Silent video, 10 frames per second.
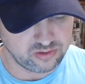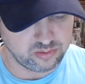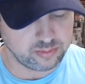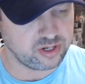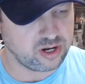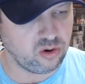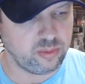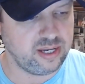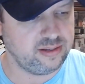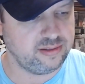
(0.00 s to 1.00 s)

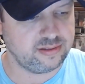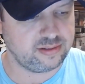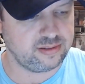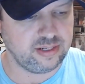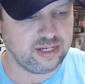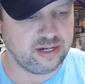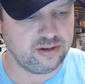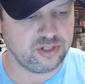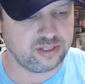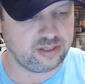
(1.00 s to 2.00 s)
Kobe as,
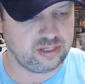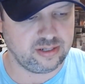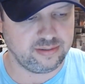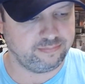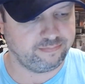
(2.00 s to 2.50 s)
just a